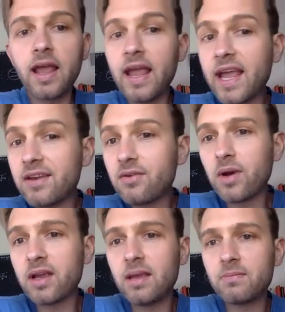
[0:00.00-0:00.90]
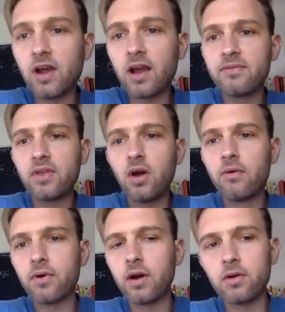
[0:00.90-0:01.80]
and you want to keep track of the
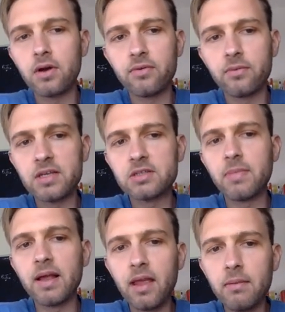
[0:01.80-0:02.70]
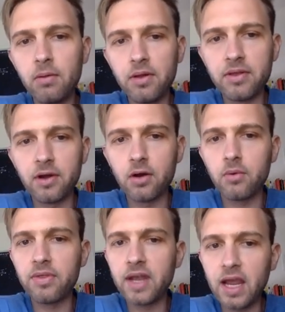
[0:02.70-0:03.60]
over-under information by labeling the arc
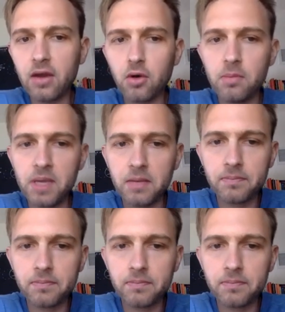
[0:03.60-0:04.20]
with an A or a B.